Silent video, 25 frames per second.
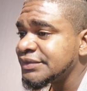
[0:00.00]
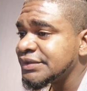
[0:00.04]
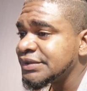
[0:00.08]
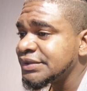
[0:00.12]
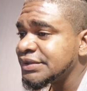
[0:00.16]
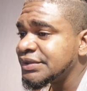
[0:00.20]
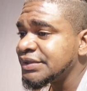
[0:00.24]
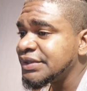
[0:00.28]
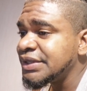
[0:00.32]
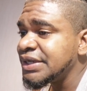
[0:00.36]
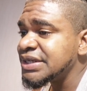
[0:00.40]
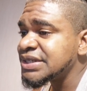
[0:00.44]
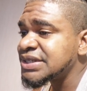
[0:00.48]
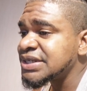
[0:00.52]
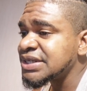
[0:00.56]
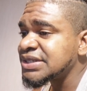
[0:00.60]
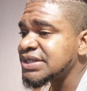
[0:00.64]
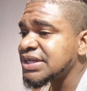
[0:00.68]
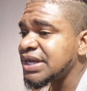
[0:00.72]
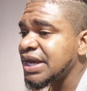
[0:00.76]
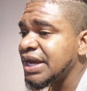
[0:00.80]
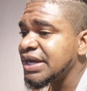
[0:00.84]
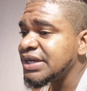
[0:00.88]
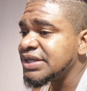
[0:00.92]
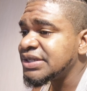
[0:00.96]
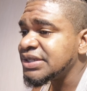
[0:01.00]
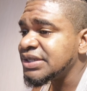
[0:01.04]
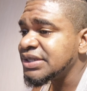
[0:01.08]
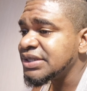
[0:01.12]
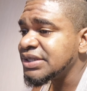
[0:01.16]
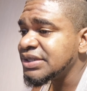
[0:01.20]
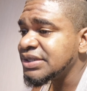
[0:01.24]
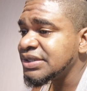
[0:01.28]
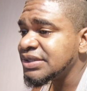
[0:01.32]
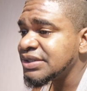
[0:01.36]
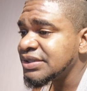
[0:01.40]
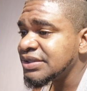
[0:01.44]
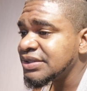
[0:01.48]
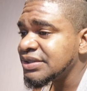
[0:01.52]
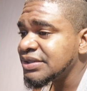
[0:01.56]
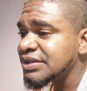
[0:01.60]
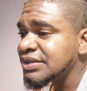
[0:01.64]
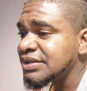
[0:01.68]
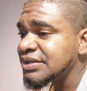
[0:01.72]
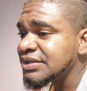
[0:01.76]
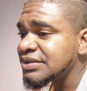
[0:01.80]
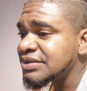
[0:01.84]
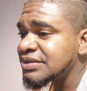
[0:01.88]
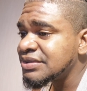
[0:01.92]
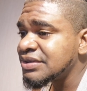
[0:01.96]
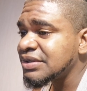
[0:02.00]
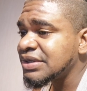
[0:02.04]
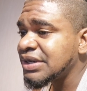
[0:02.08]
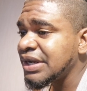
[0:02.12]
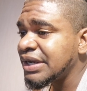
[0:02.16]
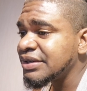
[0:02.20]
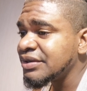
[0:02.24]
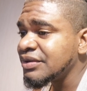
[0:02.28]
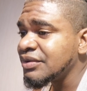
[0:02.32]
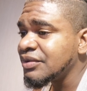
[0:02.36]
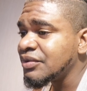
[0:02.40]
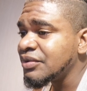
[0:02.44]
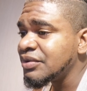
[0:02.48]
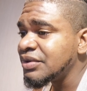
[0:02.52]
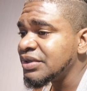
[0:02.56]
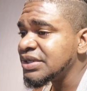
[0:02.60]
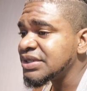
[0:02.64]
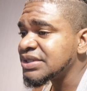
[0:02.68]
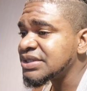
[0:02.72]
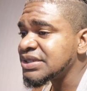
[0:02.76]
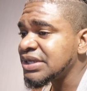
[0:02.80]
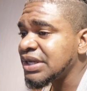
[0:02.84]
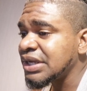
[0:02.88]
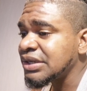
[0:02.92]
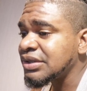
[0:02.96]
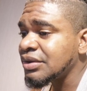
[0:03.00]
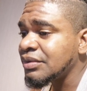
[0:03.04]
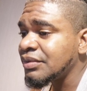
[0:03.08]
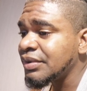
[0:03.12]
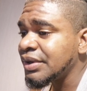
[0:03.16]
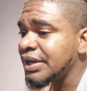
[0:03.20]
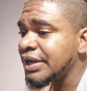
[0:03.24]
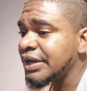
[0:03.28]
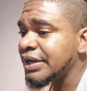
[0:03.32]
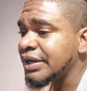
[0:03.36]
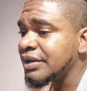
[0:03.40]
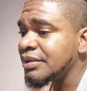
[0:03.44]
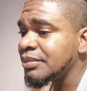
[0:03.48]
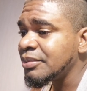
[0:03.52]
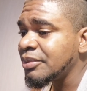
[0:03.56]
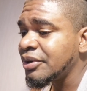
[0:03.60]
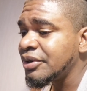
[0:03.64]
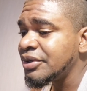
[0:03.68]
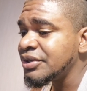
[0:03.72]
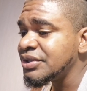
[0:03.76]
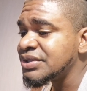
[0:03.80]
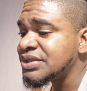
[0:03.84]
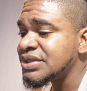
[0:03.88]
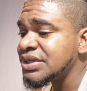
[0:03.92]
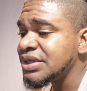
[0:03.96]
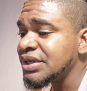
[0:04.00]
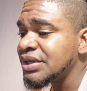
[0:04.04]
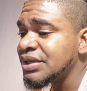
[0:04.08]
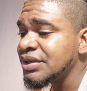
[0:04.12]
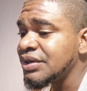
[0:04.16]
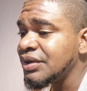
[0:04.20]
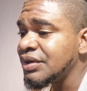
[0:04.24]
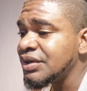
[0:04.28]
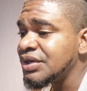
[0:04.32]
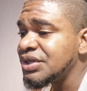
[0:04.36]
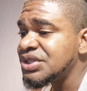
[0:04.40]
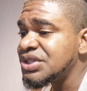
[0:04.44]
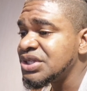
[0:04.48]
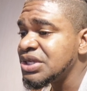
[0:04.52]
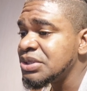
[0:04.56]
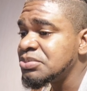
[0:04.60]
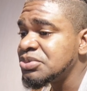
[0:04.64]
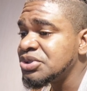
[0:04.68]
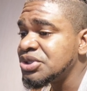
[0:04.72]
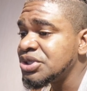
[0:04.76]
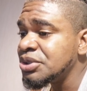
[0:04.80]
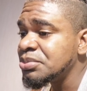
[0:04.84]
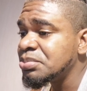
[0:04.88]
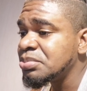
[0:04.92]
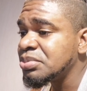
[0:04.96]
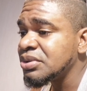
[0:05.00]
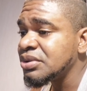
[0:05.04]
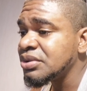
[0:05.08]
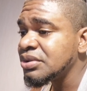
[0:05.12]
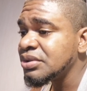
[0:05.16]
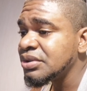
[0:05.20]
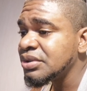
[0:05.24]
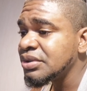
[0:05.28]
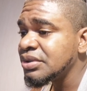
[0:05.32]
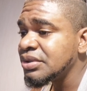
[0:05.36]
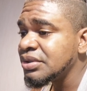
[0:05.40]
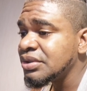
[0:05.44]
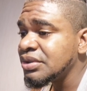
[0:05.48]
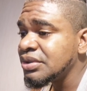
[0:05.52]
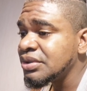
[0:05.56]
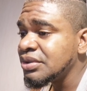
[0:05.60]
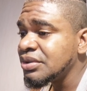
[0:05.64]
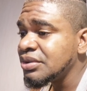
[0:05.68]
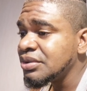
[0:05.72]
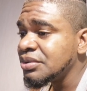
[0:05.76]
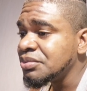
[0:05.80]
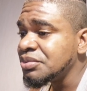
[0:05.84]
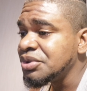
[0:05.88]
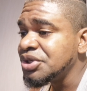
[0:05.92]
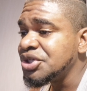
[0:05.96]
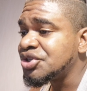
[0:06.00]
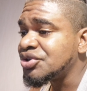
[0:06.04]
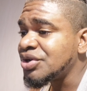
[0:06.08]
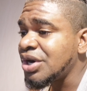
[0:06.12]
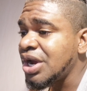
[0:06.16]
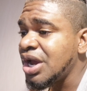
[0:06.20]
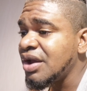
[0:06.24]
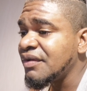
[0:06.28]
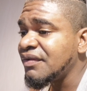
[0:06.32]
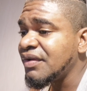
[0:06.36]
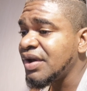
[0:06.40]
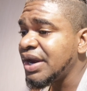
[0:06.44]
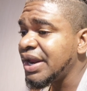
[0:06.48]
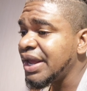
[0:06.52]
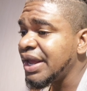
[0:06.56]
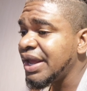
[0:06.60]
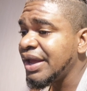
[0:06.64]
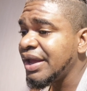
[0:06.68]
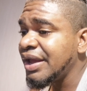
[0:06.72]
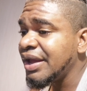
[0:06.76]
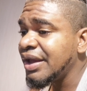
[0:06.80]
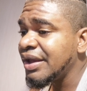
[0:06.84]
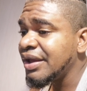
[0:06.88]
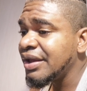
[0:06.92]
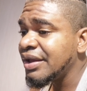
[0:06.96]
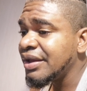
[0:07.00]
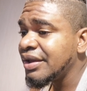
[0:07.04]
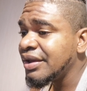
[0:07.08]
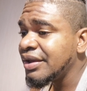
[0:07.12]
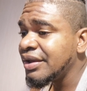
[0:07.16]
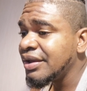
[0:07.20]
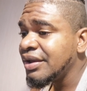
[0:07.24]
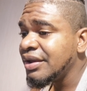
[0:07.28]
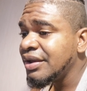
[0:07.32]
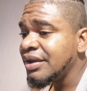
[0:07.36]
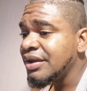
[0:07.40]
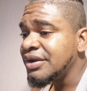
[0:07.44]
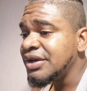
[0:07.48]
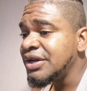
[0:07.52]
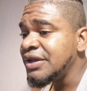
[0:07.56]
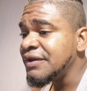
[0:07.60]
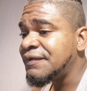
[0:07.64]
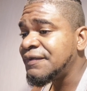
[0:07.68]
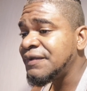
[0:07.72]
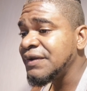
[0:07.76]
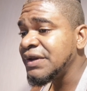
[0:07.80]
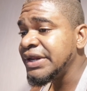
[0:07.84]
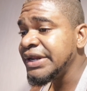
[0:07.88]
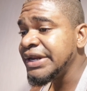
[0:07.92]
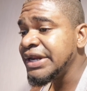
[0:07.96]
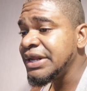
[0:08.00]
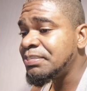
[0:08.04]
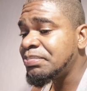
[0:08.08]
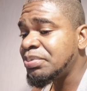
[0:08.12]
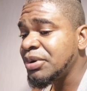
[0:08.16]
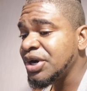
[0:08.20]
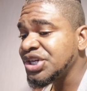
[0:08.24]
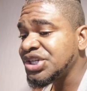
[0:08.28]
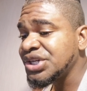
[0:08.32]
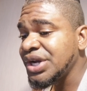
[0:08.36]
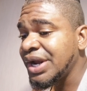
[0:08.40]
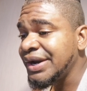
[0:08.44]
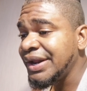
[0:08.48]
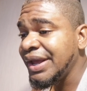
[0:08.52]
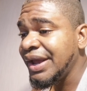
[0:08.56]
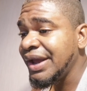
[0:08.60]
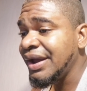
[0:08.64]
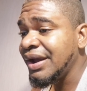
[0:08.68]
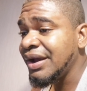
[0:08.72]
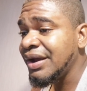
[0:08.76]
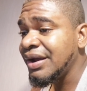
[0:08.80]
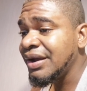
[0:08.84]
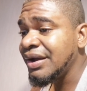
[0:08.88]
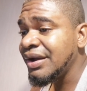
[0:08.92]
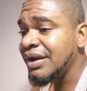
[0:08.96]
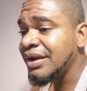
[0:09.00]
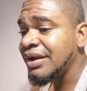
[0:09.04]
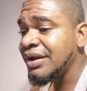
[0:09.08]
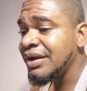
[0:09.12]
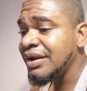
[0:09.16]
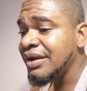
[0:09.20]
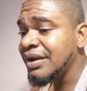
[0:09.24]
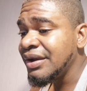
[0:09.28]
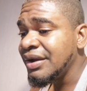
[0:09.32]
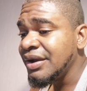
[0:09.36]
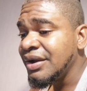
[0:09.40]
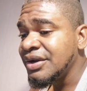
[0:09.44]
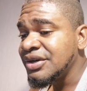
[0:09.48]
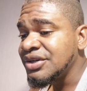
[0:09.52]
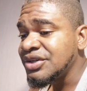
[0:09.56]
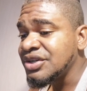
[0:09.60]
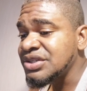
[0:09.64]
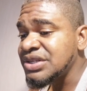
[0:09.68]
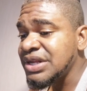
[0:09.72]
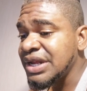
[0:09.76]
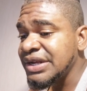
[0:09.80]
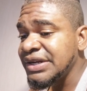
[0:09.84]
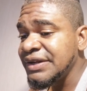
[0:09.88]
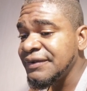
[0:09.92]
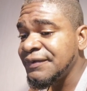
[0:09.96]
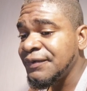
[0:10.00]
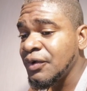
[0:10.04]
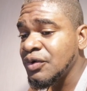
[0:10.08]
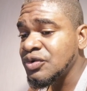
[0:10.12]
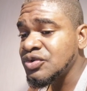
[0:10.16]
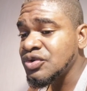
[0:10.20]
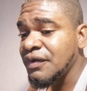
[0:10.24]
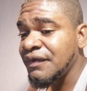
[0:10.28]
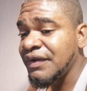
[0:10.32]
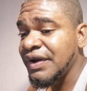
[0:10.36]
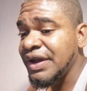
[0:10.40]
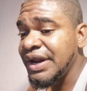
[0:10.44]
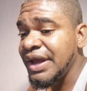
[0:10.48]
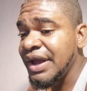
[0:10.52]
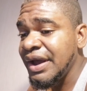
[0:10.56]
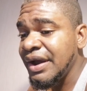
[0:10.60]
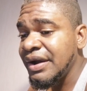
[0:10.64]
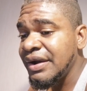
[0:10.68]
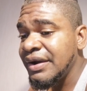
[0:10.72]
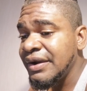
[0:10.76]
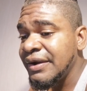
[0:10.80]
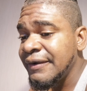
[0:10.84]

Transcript: Today's society Except that the hole isn't at our end. The world is sinking on the same ship. We drive over there. They feeling the pressure there. Just like the folks over there.